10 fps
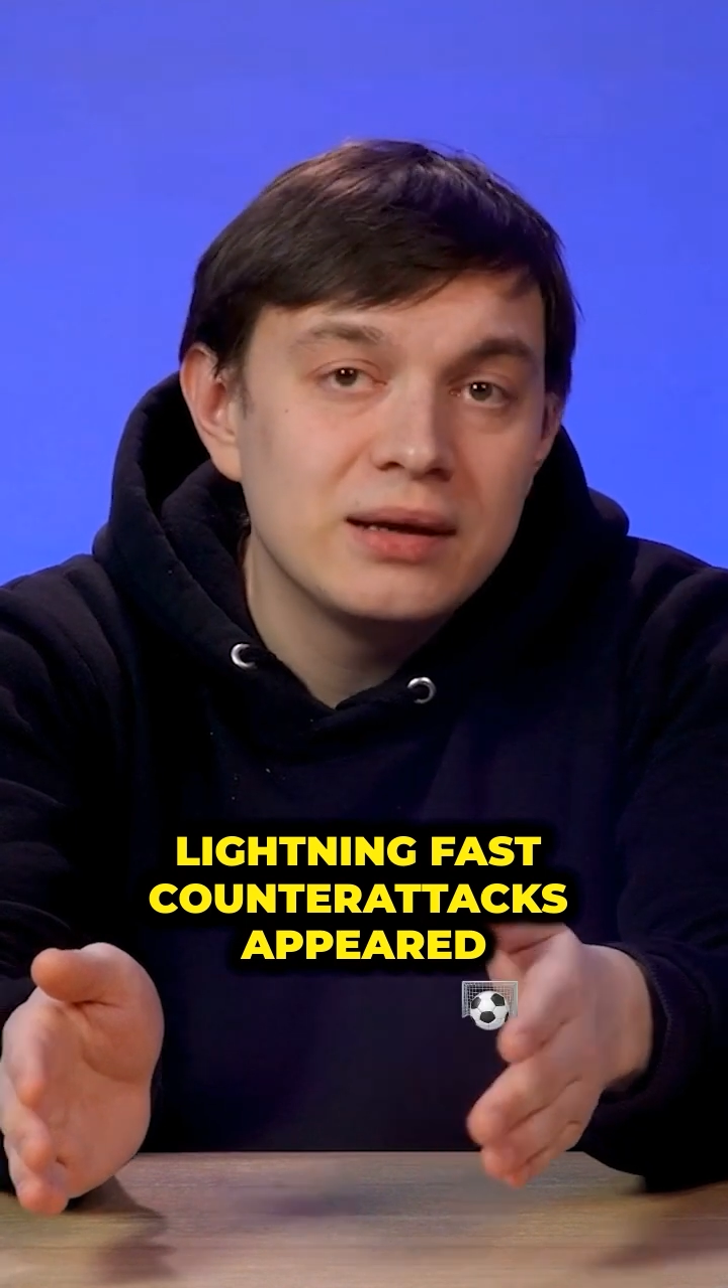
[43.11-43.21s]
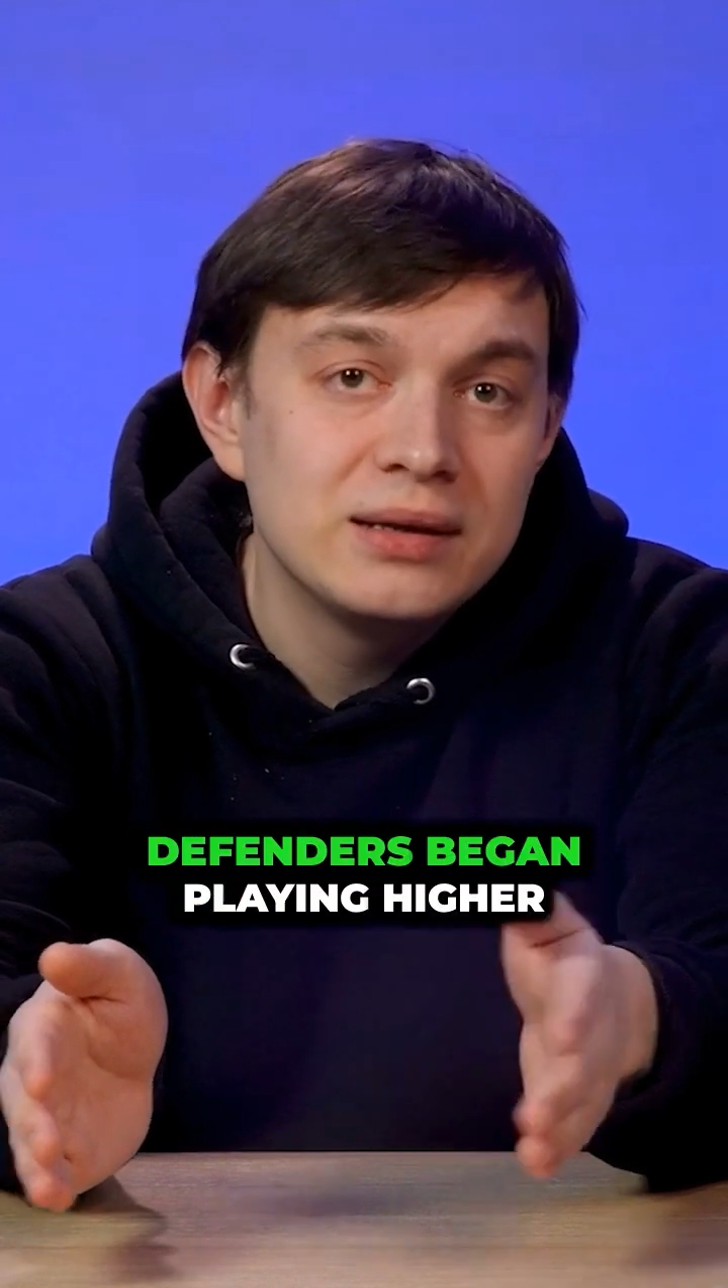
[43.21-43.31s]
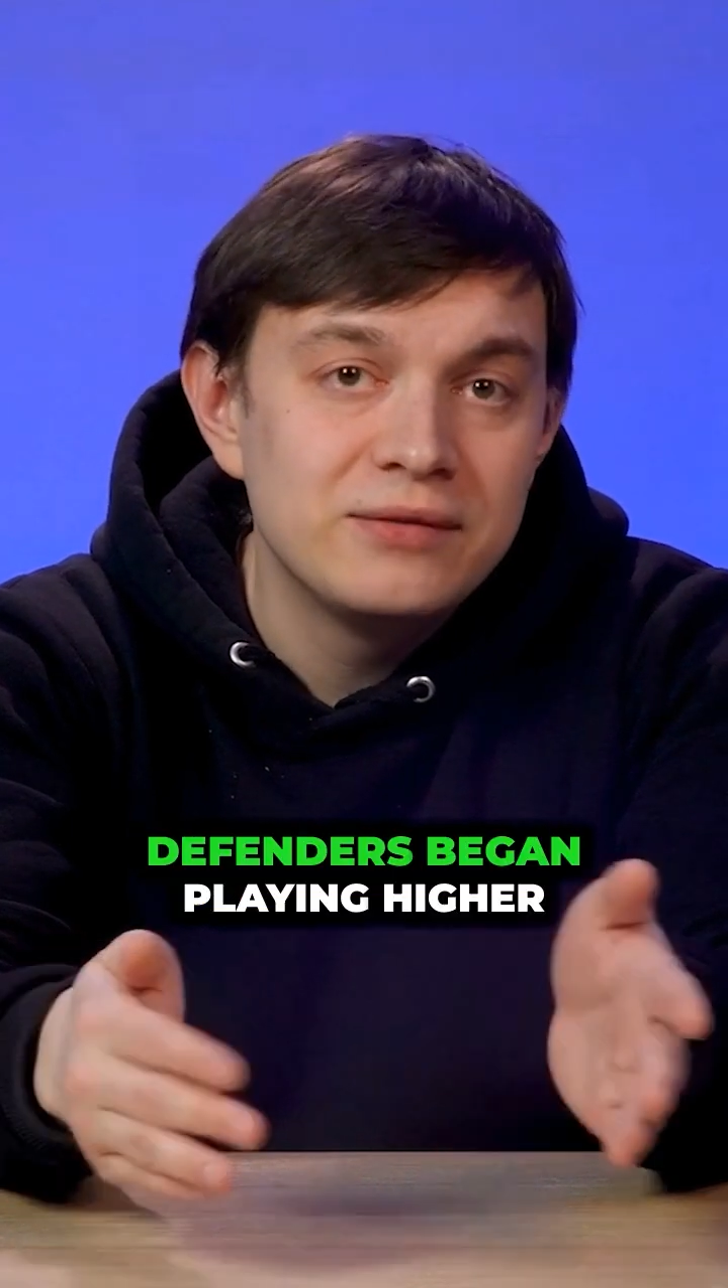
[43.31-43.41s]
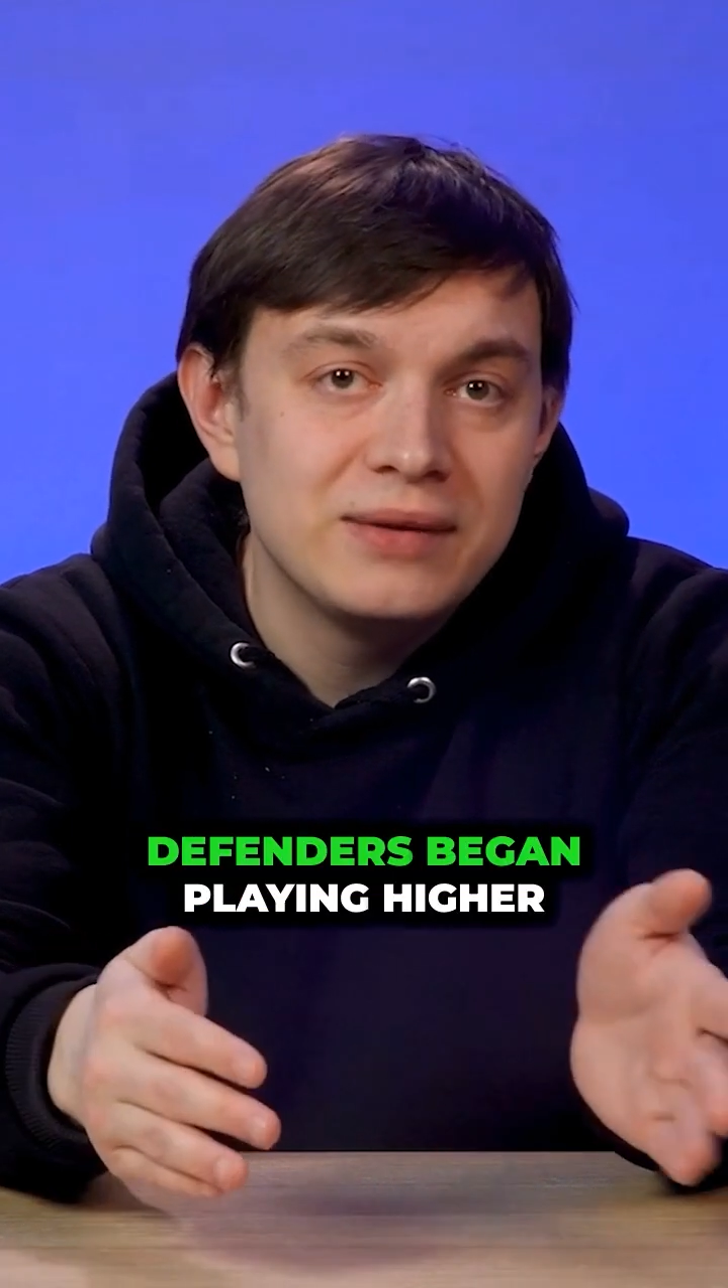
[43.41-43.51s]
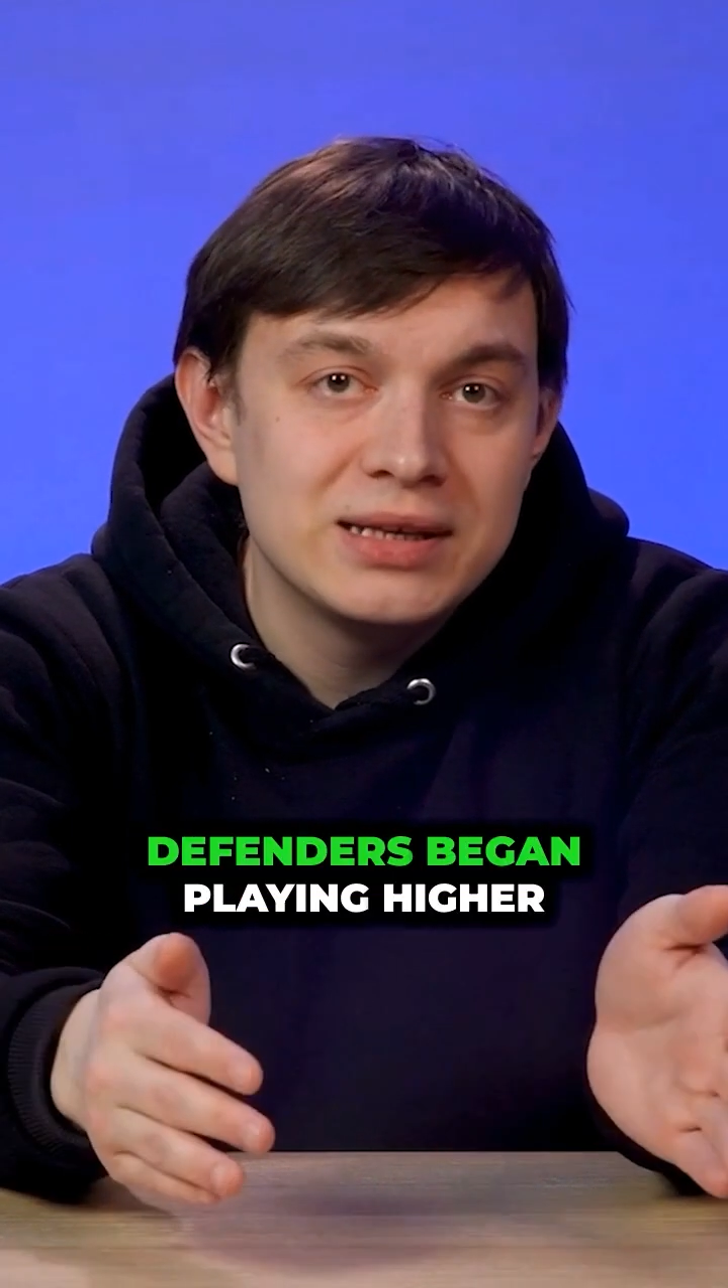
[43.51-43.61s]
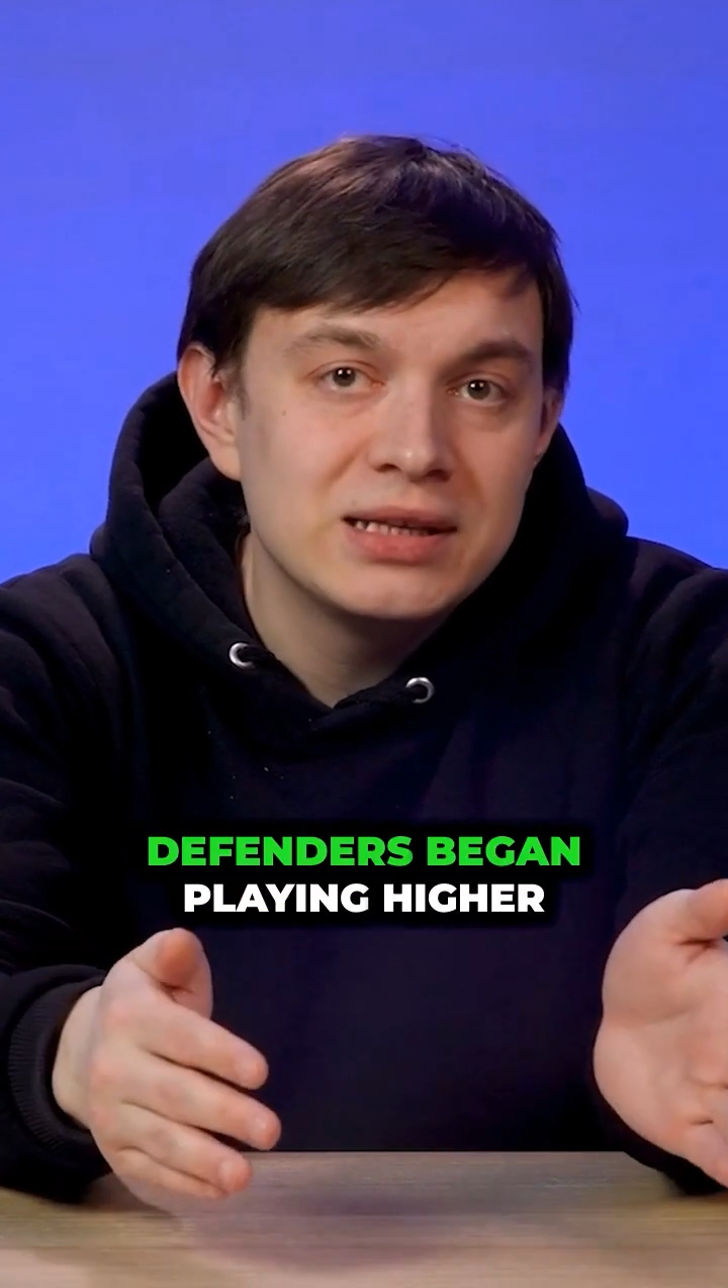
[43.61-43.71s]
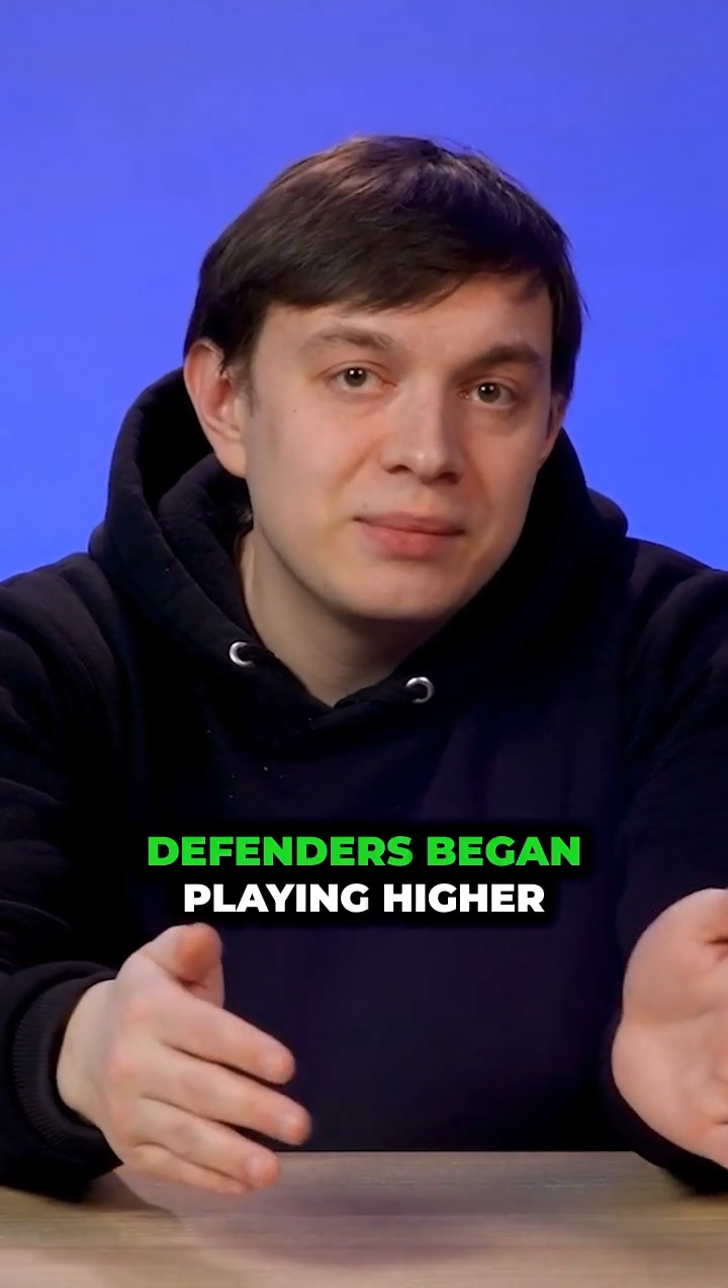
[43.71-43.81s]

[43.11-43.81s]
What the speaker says: Defenders